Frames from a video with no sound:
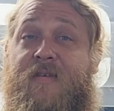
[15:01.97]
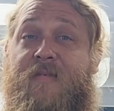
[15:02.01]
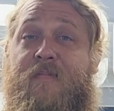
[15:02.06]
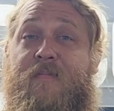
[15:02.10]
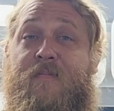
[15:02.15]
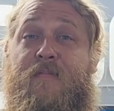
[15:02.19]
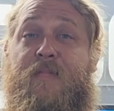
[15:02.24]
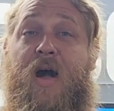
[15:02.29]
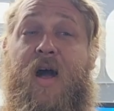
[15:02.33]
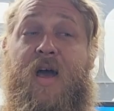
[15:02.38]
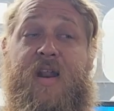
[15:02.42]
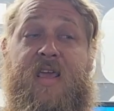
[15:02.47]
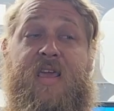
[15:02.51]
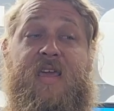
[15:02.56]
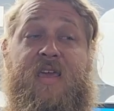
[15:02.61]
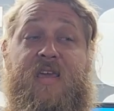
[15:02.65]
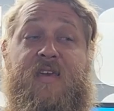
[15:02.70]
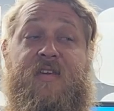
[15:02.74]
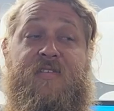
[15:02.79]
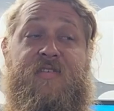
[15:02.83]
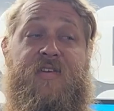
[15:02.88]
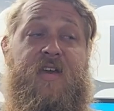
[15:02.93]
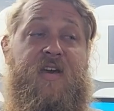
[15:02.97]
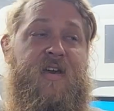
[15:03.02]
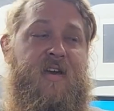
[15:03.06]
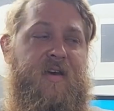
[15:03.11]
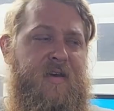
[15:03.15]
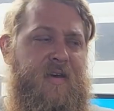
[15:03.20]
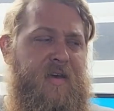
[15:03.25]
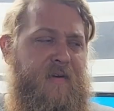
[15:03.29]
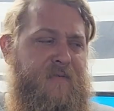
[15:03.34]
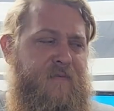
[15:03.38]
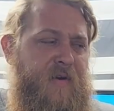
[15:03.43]
money is
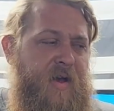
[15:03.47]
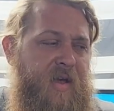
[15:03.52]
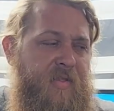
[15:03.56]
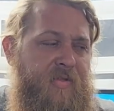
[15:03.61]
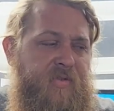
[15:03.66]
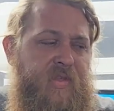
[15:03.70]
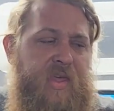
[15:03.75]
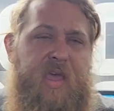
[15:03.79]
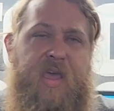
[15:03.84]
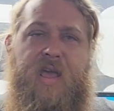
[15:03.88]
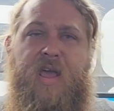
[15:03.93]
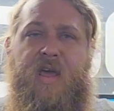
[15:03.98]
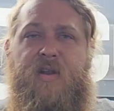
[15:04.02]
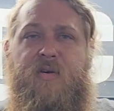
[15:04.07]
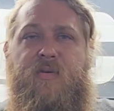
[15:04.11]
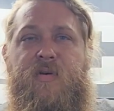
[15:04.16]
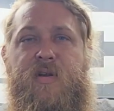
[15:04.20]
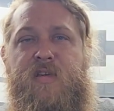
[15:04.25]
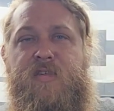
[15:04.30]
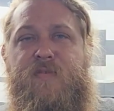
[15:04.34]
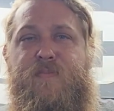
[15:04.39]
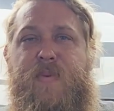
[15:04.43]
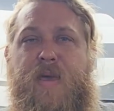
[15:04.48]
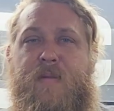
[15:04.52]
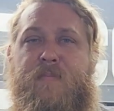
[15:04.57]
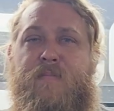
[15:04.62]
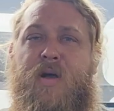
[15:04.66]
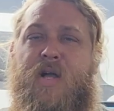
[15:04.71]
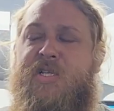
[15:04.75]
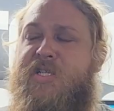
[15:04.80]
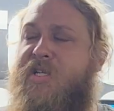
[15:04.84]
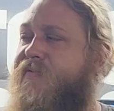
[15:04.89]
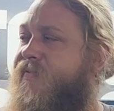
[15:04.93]
a fun thing. I don't want to spend
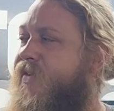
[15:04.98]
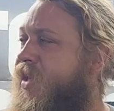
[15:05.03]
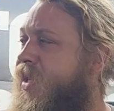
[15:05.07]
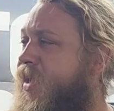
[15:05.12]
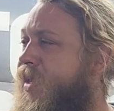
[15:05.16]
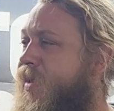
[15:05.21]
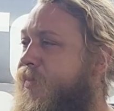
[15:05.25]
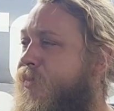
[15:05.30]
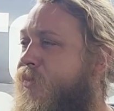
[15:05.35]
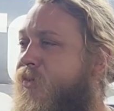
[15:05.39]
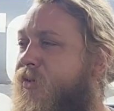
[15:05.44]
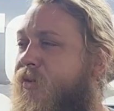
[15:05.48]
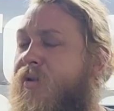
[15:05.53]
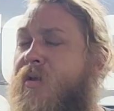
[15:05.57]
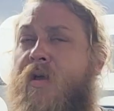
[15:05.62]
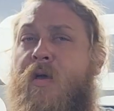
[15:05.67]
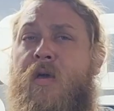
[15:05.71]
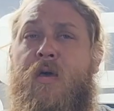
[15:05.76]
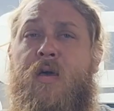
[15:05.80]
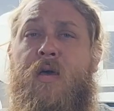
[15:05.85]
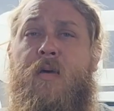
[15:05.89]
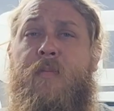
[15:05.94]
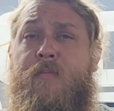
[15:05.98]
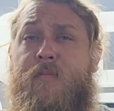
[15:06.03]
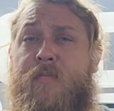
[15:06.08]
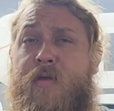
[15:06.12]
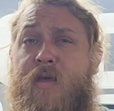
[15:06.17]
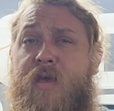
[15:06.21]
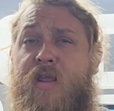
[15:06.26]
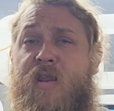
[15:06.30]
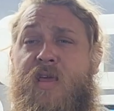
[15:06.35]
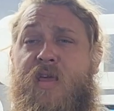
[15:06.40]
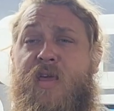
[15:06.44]
much of it anymore.
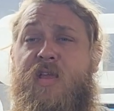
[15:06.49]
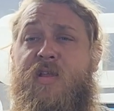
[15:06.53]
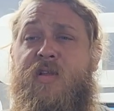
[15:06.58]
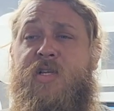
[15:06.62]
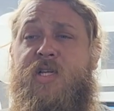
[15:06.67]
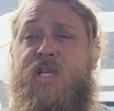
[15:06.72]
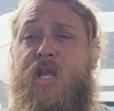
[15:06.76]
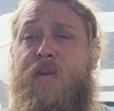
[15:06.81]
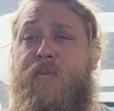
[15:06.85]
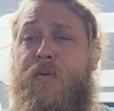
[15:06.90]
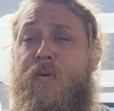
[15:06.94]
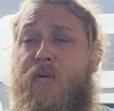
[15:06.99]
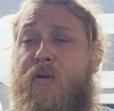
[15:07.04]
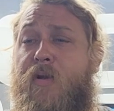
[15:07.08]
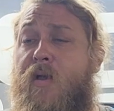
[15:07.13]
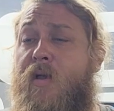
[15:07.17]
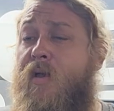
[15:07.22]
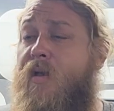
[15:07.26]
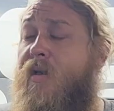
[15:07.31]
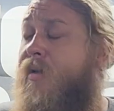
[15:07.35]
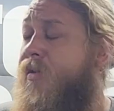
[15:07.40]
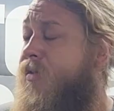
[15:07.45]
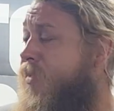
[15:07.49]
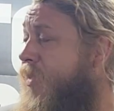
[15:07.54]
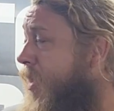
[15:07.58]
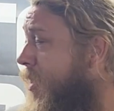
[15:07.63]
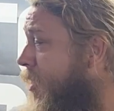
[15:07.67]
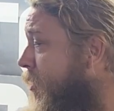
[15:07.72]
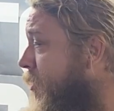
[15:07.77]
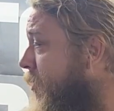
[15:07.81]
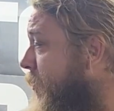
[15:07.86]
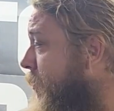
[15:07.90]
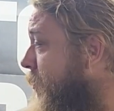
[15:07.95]
Kind of getting cheaper.
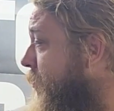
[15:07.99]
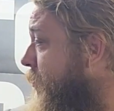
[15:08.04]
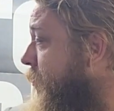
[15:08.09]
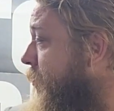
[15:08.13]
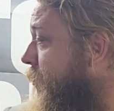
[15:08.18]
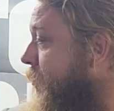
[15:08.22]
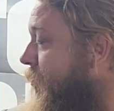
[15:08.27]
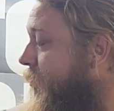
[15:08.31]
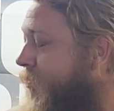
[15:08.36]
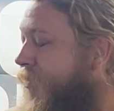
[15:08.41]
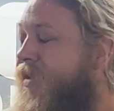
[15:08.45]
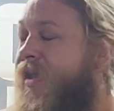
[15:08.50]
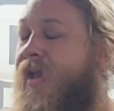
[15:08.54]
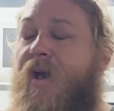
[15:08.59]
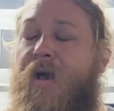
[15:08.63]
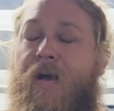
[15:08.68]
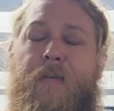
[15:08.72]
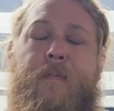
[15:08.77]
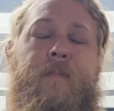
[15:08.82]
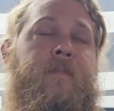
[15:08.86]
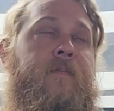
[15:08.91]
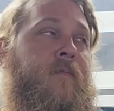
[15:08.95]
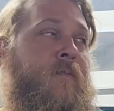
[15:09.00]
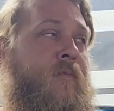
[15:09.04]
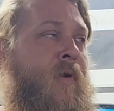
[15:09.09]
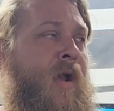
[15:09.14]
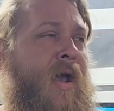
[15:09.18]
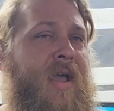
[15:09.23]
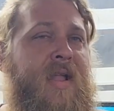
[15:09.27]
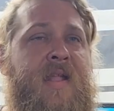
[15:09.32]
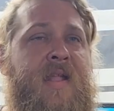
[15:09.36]
So, yeah, right